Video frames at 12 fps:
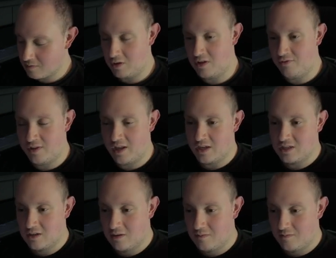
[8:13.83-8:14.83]
But if it
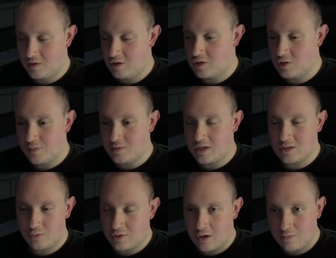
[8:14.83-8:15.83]
has 3
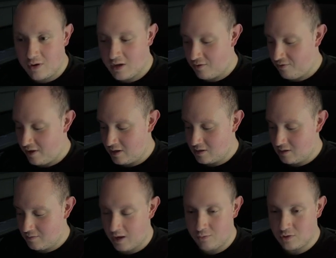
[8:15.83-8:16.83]
substats without break effect,
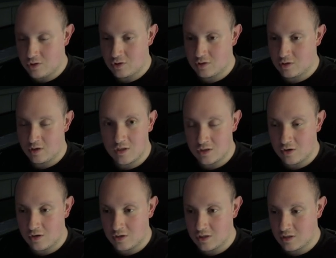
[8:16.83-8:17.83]
I will just
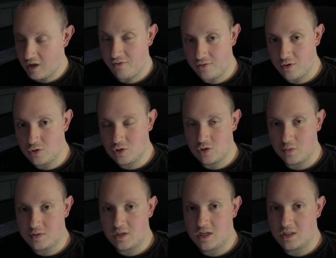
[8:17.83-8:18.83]
discard it. If those
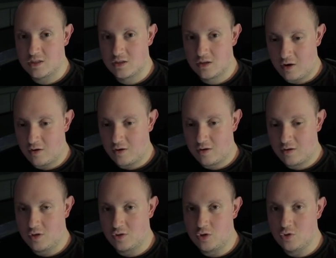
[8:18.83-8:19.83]
substats are
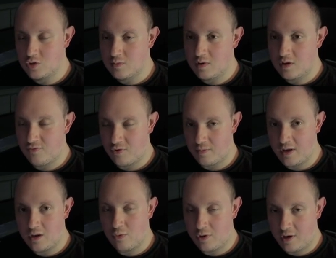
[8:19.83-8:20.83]
not usable from
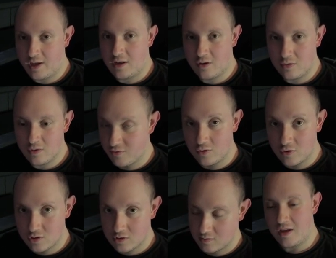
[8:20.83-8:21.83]
anyone I know, of
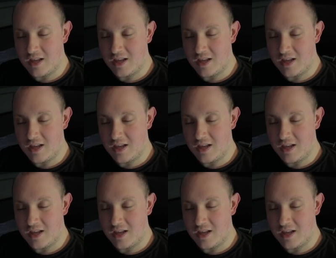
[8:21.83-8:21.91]
course.